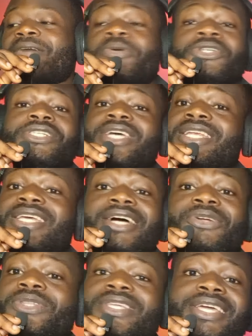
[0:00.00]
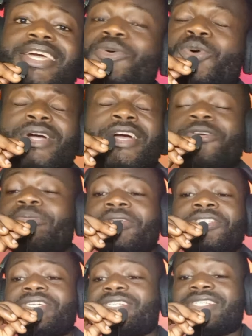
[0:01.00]
personally, I don't think anyone can
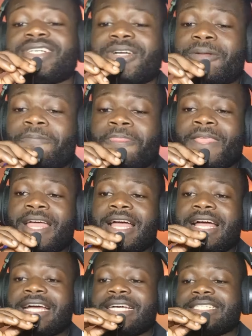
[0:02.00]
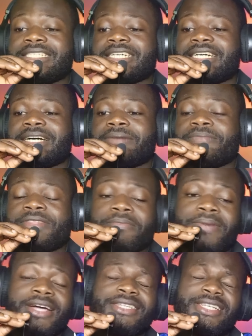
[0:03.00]
replace Chester. And the
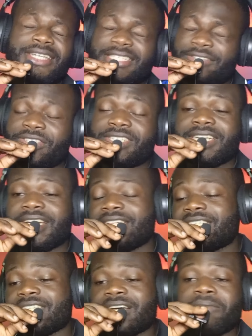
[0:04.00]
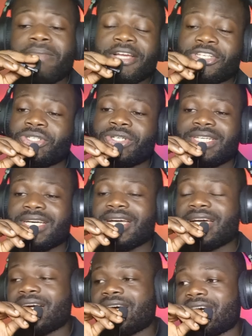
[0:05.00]
band has even said it. Mike
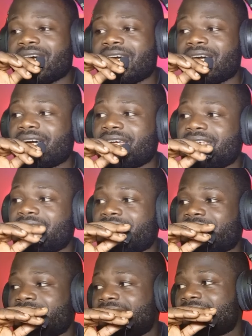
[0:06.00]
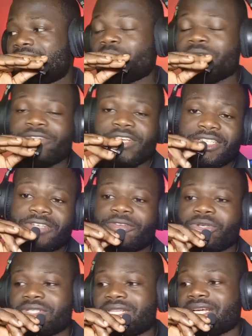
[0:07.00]
Shinoda, I think he said in one of the
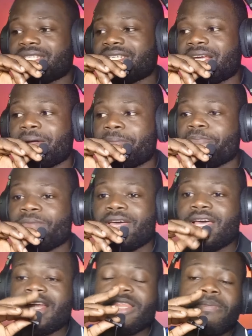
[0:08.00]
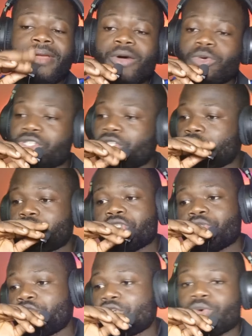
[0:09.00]
interviews that the plan was not
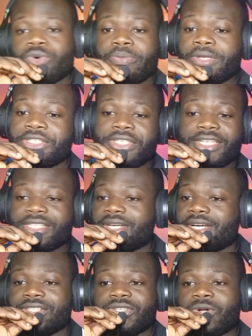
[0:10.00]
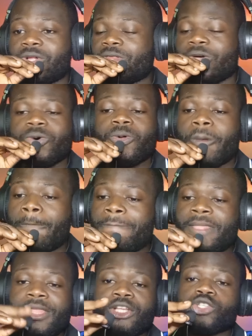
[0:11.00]
to, you know, replace Chester at all. No,
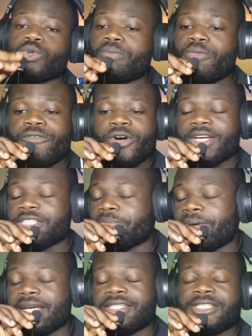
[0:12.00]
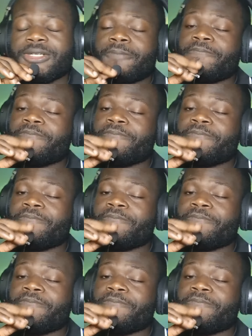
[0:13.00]
they just want to move on as a band